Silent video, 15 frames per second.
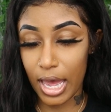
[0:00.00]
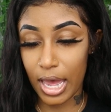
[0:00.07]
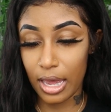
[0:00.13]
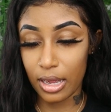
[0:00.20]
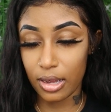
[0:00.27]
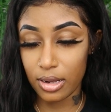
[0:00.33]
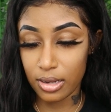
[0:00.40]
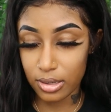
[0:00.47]

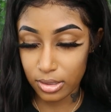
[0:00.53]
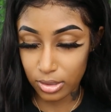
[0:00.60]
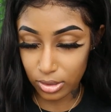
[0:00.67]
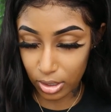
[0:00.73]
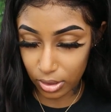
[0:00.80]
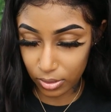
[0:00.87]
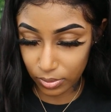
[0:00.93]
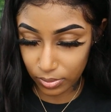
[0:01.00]
that,
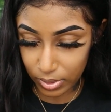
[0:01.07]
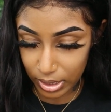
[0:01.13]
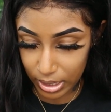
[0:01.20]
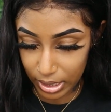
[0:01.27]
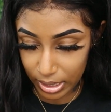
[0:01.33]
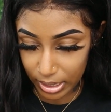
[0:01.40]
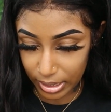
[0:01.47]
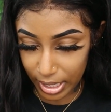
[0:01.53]
you know,
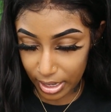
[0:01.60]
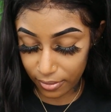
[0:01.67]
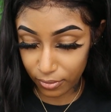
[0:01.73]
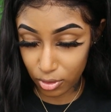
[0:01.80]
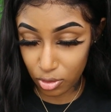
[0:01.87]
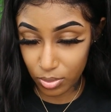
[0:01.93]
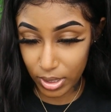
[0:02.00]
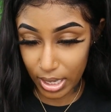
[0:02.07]
that
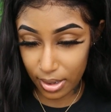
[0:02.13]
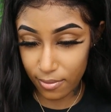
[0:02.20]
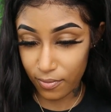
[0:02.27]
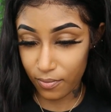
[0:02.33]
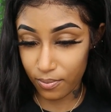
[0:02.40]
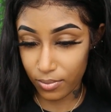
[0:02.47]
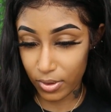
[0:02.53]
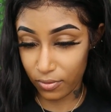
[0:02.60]
if
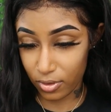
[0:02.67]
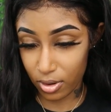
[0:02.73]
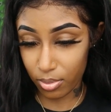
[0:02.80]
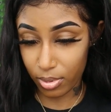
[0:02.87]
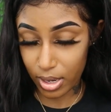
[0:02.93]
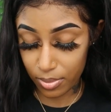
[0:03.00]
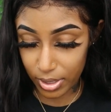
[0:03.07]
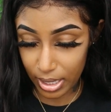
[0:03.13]

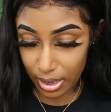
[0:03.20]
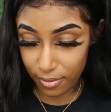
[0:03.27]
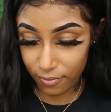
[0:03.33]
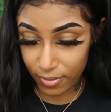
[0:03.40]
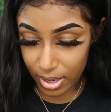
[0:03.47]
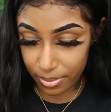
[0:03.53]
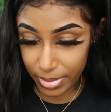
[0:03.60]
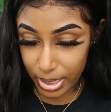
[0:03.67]
your brand
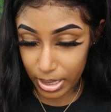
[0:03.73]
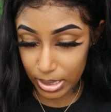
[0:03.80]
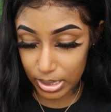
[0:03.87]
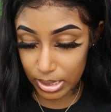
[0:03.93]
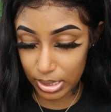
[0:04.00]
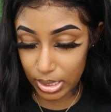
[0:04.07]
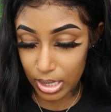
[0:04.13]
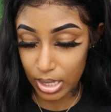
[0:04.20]
became
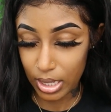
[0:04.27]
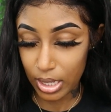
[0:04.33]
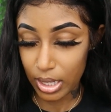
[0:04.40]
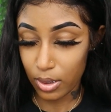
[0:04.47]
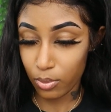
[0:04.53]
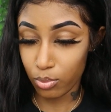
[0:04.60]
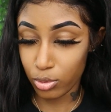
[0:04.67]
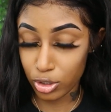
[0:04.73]
famous,
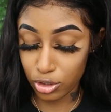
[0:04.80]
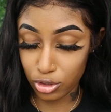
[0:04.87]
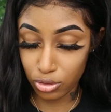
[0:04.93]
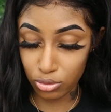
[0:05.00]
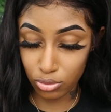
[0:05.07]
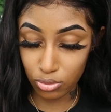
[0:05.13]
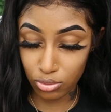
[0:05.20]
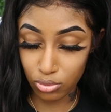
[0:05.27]
would
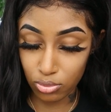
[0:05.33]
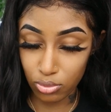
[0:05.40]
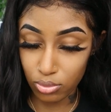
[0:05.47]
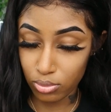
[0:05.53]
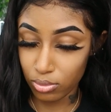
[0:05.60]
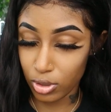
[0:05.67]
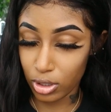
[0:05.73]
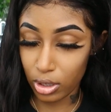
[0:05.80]
you
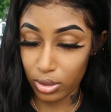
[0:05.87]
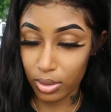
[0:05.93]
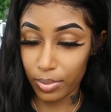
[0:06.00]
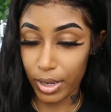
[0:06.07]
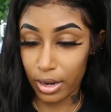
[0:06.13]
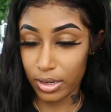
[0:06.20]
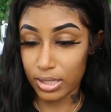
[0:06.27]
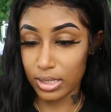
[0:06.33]
know,
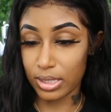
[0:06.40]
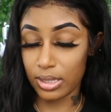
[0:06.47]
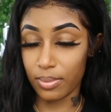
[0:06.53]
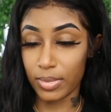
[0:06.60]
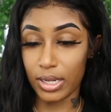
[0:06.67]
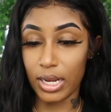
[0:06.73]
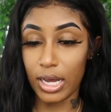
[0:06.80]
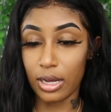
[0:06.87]
compare it to
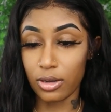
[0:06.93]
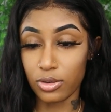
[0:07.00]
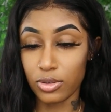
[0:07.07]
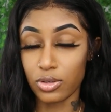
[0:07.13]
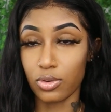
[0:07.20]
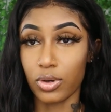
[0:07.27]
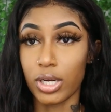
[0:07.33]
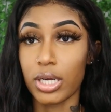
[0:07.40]
something
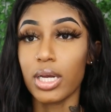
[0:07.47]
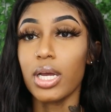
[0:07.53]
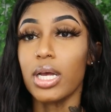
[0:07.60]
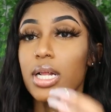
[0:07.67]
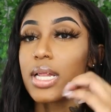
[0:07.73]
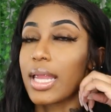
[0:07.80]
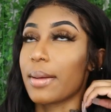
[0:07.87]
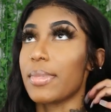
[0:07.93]
else? Or,
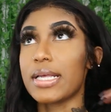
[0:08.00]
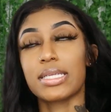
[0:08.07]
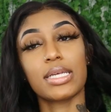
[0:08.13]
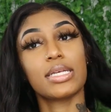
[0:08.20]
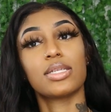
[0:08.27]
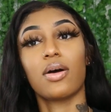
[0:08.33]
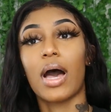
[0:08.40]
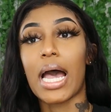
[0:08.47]
like,
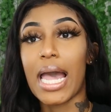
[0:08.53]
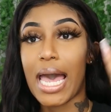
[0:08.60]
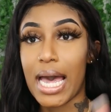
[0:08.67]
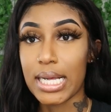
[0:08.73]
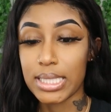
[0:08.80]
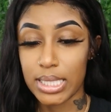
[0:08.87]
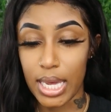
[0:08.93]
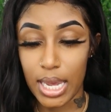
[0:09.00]
basically, so I
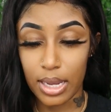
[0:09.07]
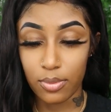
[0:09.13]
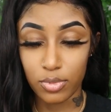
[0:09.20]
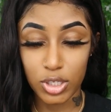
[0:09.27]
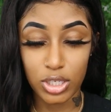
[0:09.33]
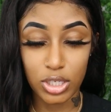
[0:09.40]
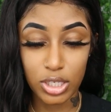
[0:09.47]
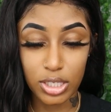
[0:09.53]
ask,
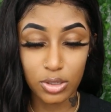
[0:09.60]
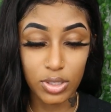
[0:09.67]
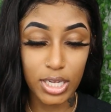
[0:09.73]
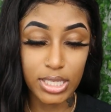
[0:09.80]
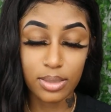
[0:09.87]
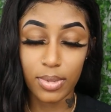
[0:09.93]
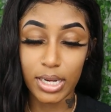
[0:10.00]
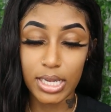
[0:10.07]
like, so
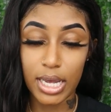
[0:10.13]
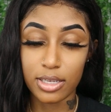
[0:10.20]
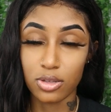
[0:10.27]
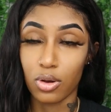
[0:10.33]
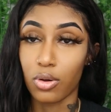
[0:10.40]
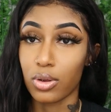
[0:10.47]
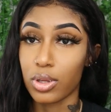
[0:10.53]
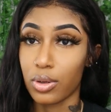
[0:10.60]
say somebody
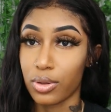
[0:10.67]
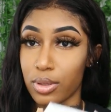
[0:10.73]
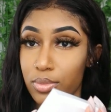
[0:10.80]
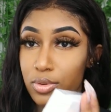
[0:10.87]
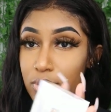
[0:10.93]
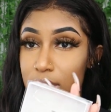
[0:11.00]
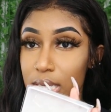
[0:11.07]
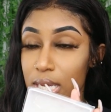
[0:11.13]
has their own
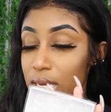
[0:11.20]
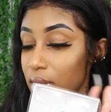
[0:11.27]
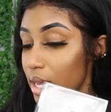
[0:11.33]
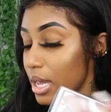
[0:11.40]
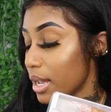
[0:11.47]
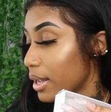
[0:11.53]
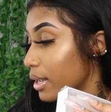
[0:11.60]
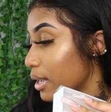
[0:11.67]
clothing boutique,
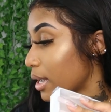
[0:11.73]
